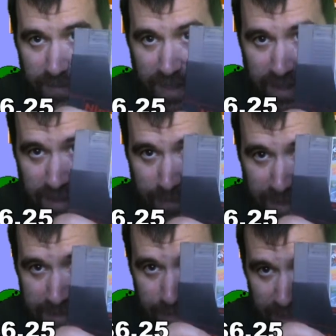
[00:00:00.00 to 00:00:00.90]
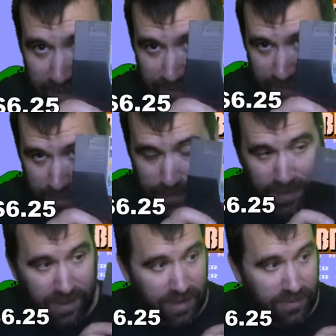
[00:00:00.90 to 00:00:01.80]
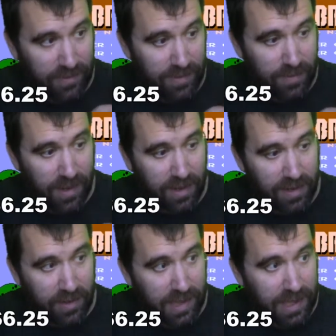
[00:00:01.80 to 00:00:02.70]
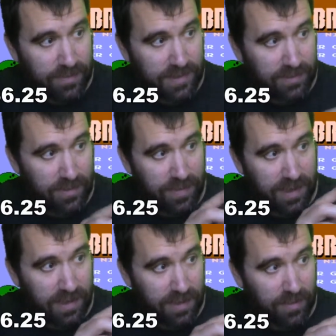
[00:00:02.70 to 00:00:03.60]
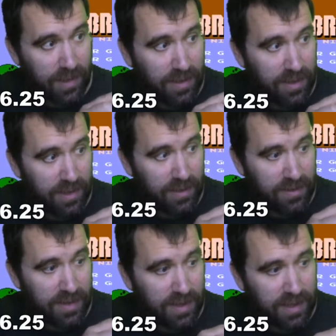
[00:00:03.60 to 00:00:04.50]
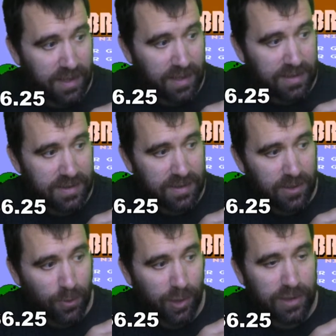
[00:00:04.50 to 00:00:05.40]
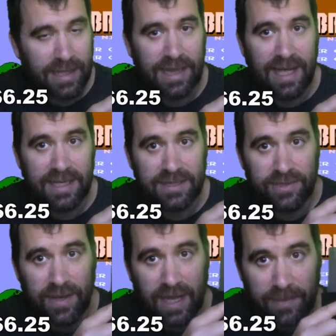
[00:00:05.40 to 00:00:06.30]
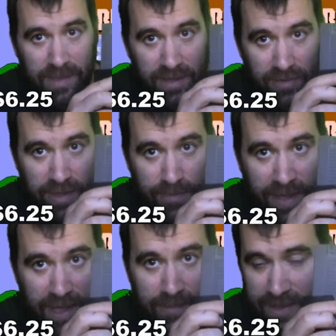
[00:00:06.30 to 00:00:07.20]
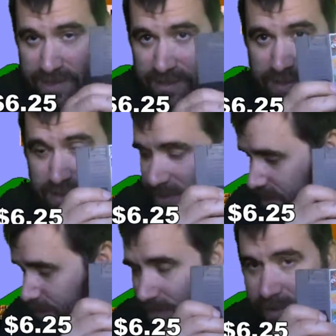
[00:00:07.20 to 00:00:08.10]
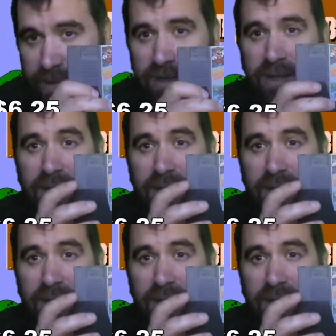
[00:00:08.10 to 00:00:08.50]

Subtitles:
I think the best bang for the buck with Mario games would be the Mario Duck Hunt World Class Track Meet 3-pack, because this is cheaper